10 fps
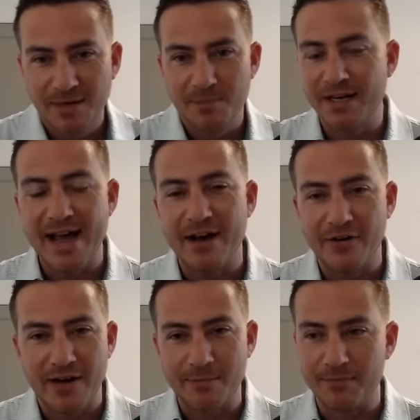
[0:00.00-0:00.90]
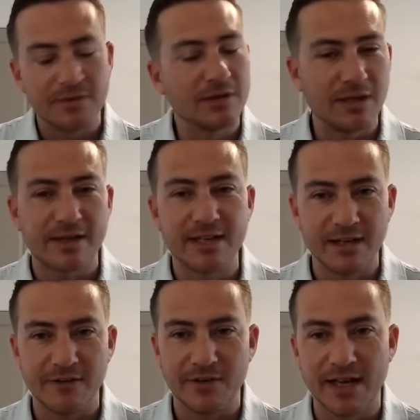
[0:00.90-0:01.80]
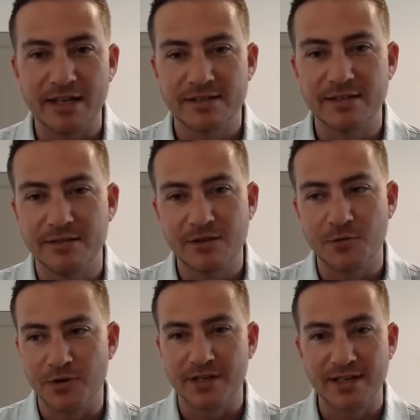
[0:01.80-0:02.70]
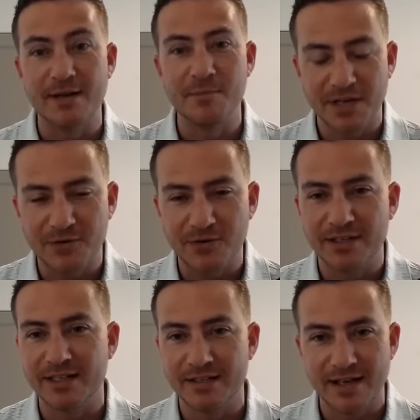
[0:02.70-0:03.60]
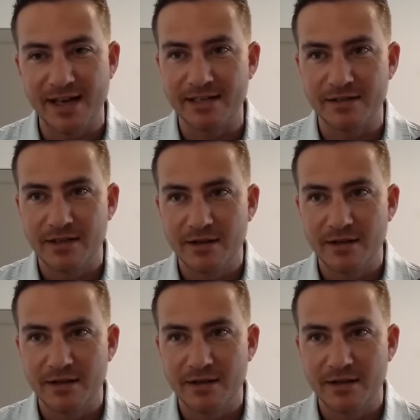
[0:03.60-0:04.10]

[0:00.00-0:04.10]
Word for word: But now I'm lucky enough again to work in Bitcoin and